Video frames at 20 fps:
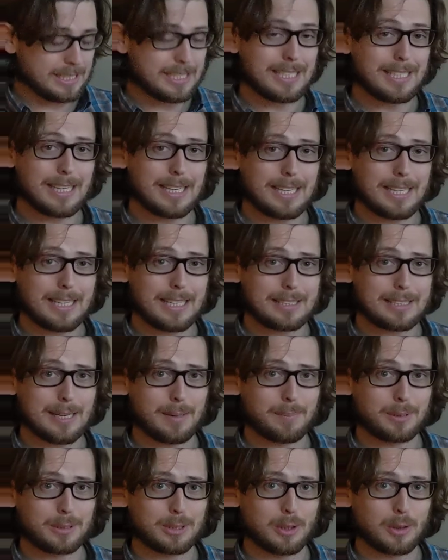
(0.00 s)
did this
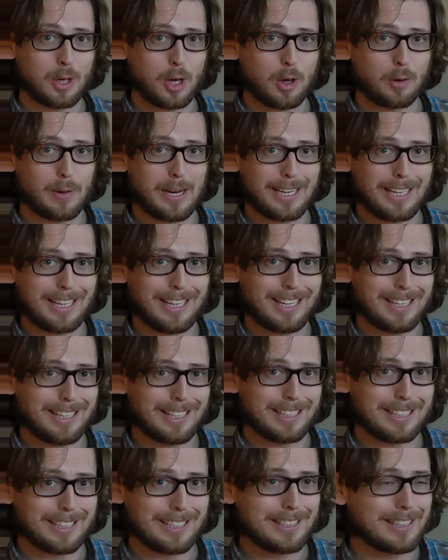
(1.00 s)
episode already, and
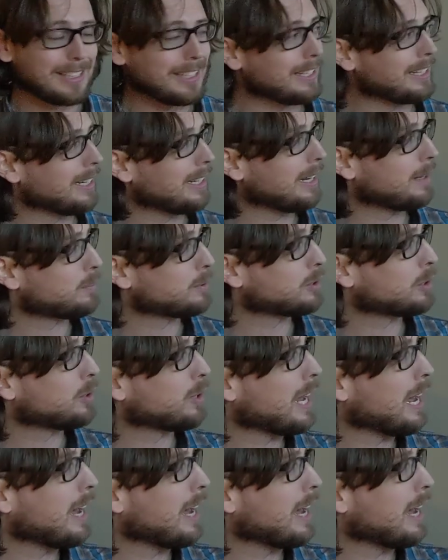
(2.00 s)
it cut the episode